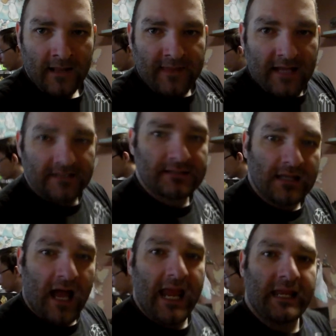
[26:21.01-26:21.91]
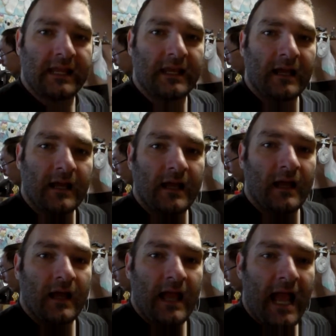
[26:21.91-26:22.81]
That is like
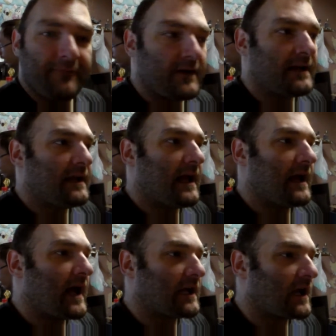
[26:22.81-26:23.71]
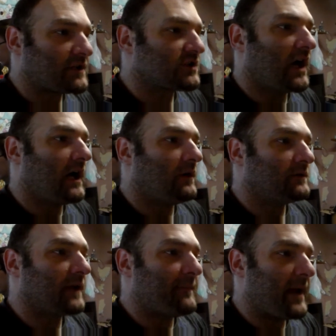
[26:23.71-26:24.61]
having a, a
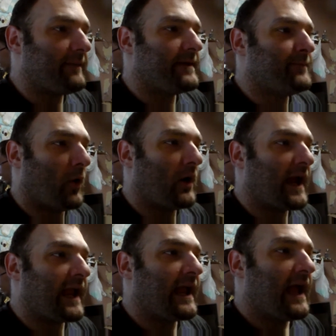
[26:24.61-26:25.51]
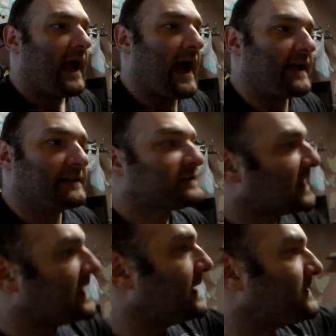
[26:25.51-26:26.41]
child, a baby boy, and then
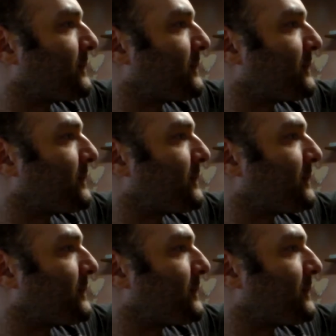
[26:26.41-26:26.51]
sending him to